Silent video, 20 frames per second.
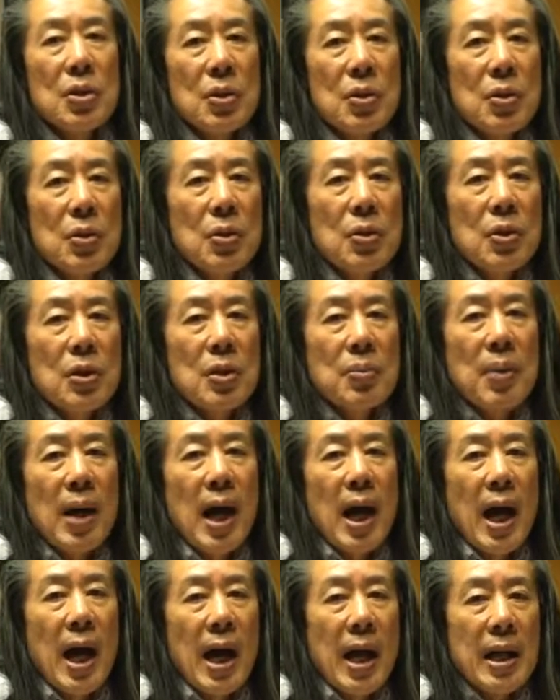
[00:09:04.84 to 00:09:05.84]
in thought
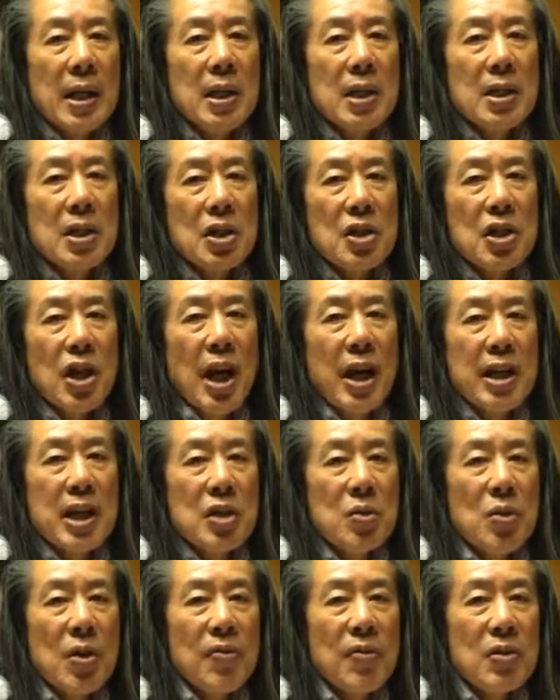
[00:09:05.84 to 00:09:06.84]
behind the
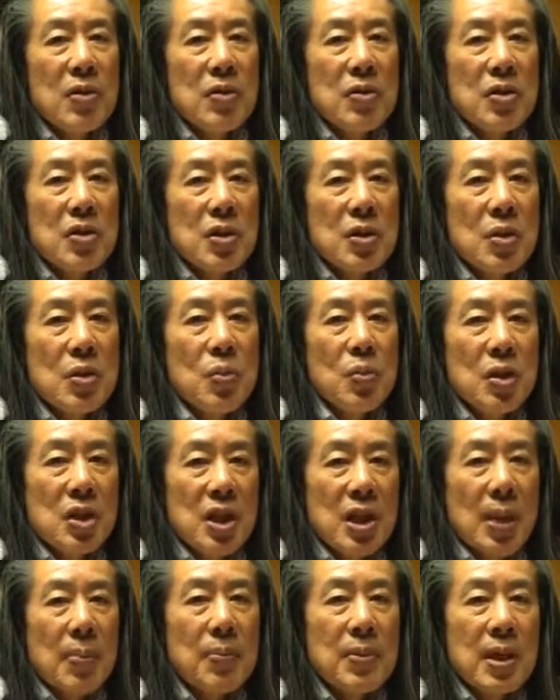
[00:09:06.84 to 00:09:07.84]
Chinese Revolution
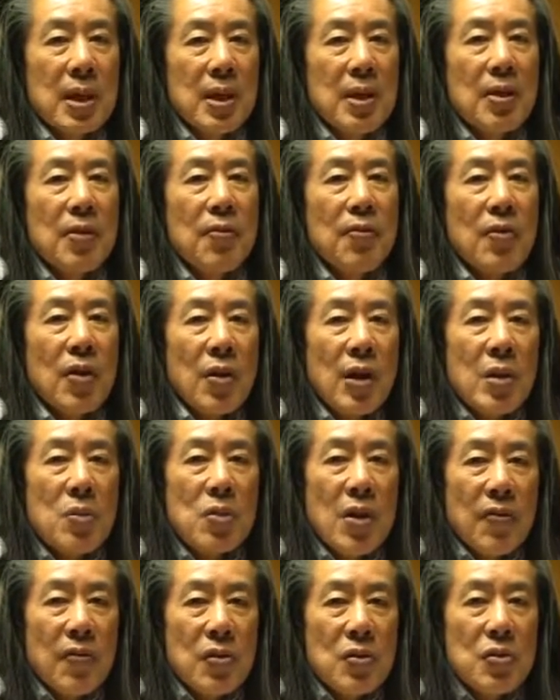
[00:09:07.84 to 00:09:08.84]
was something
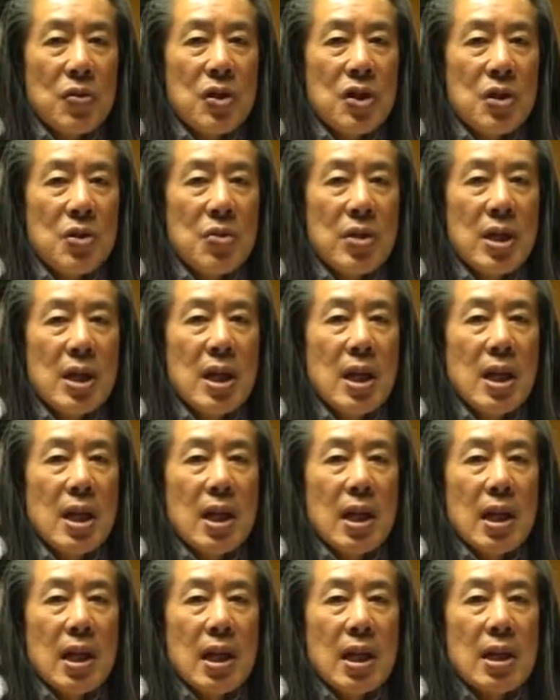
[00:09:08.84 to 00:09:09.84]
very revolutionary
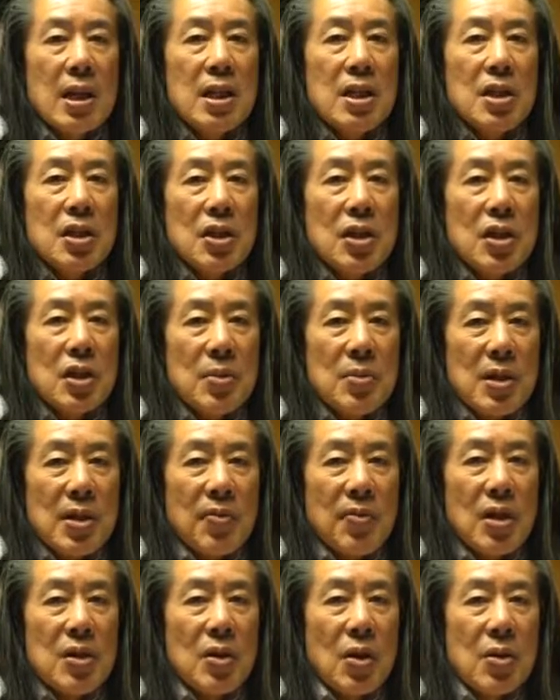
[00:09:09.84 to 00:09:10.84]
in
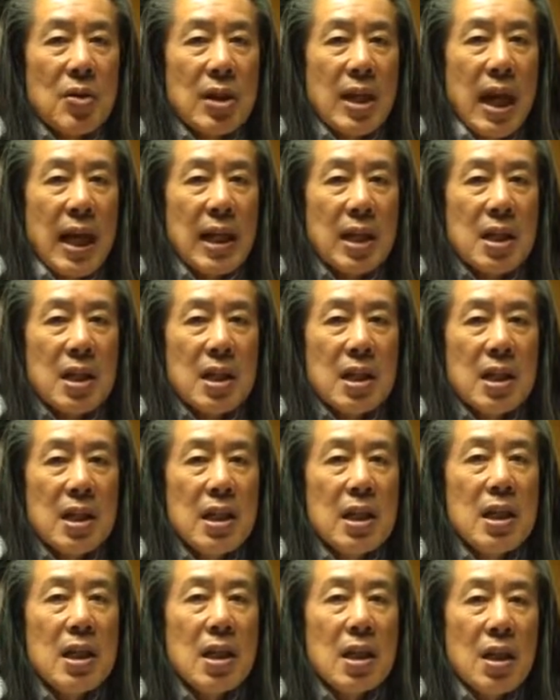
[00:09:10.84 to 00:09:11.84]
terms of the
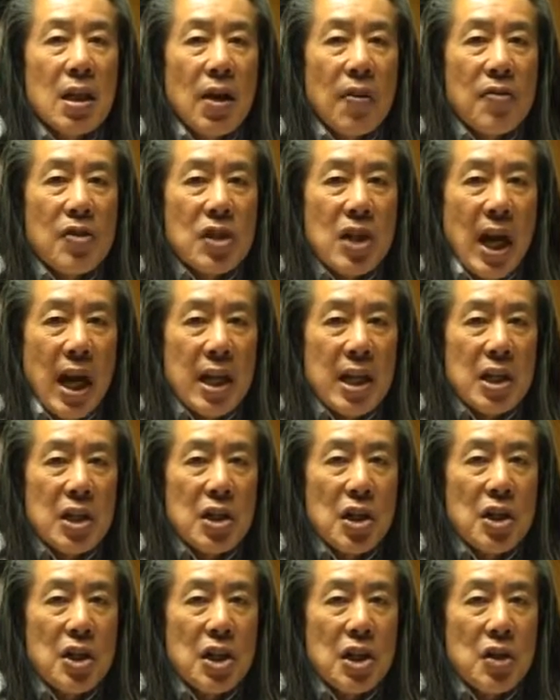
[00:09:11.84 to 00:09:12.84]
totality of
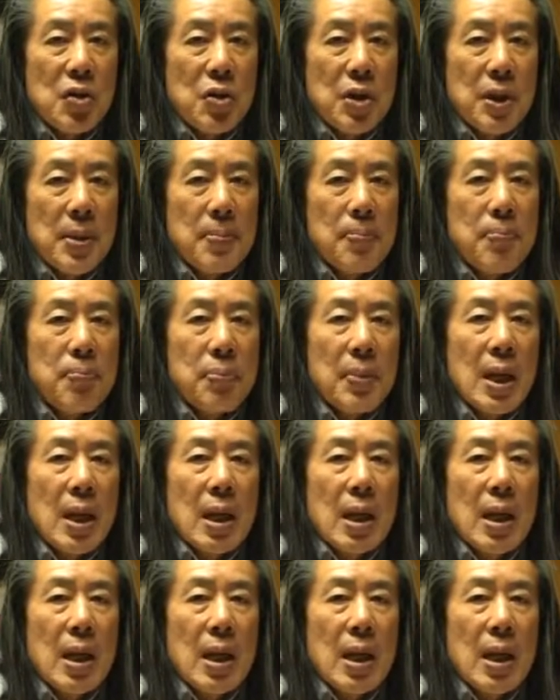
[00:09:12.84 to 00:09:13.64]
Chinese history.